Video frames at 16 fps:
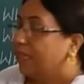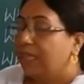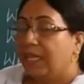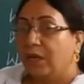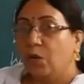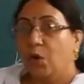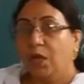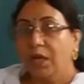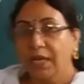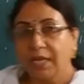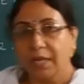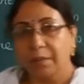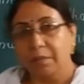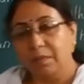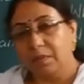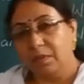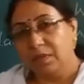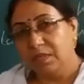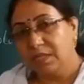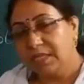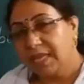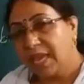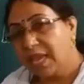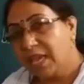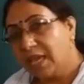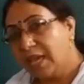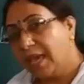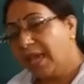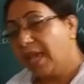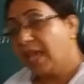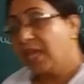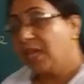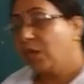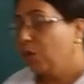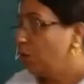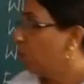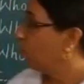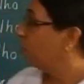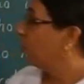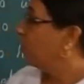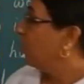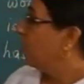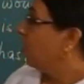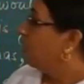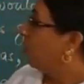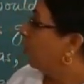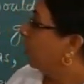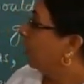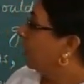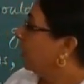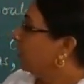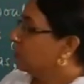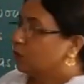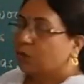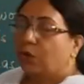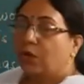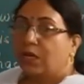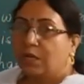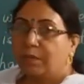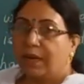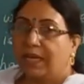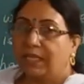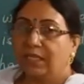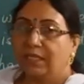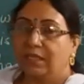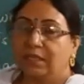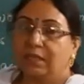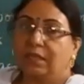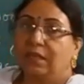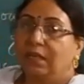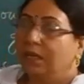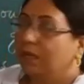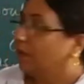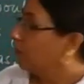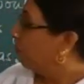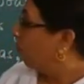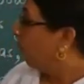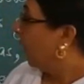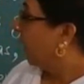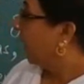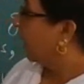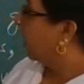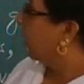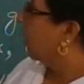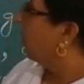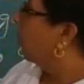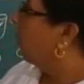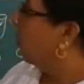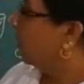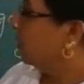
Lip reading: when they call him, saying, hey you, or he is called by the way,